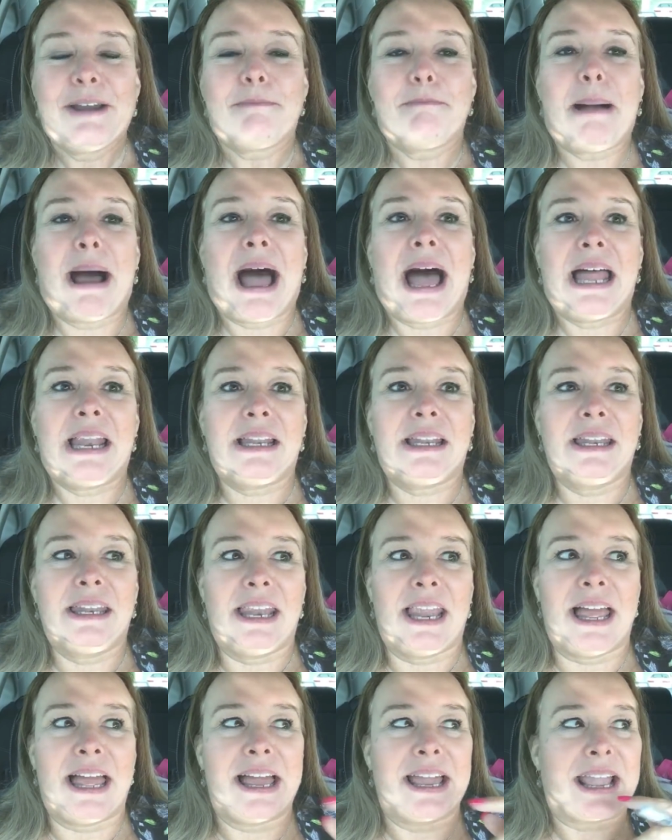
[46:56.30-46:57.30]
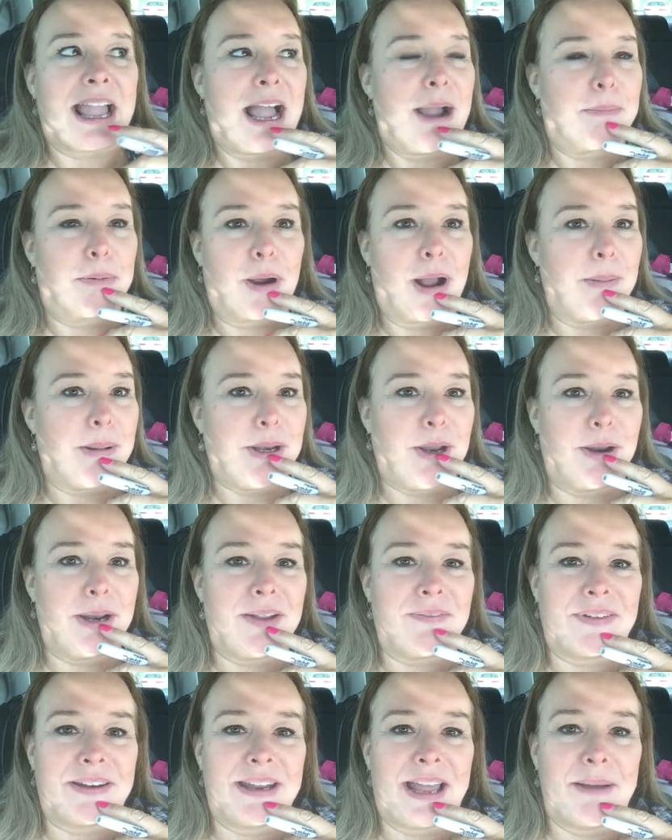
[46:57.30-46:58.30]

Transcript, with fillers: My luck, I probably don't even,